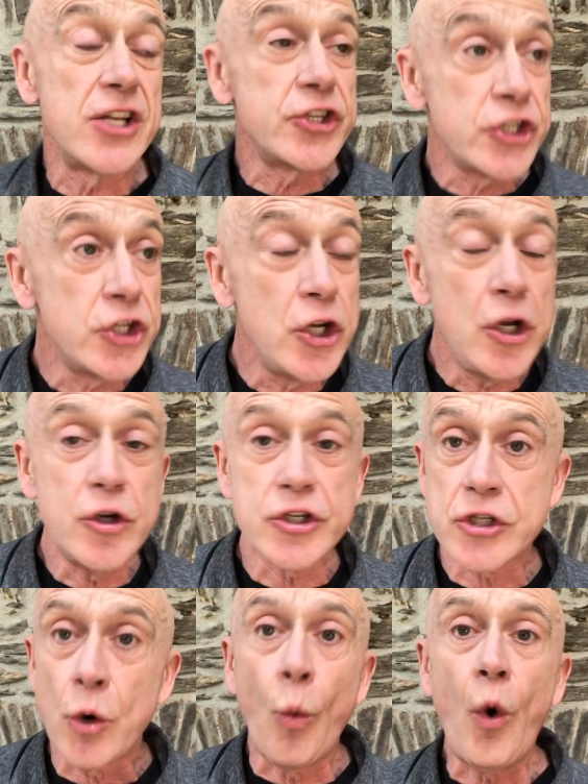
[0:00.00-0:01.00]
It's huge,
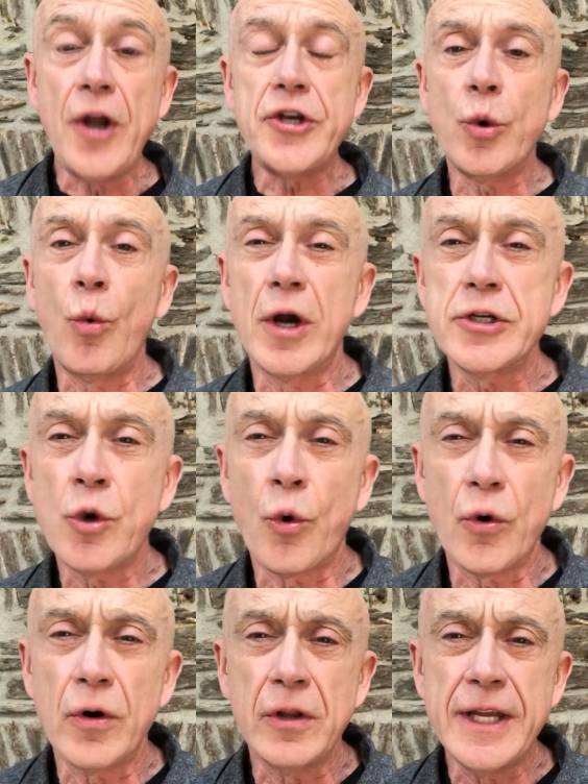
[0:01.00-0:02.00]
it's a one to one
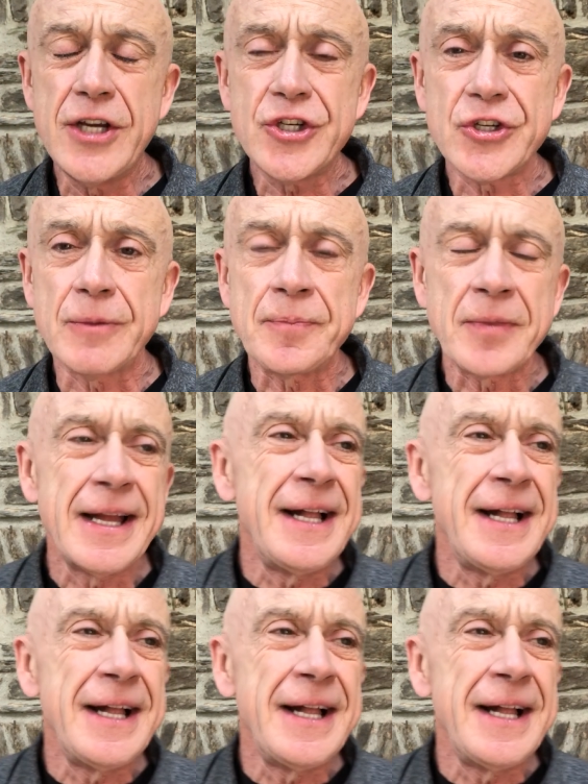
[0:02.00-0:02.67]
correlation.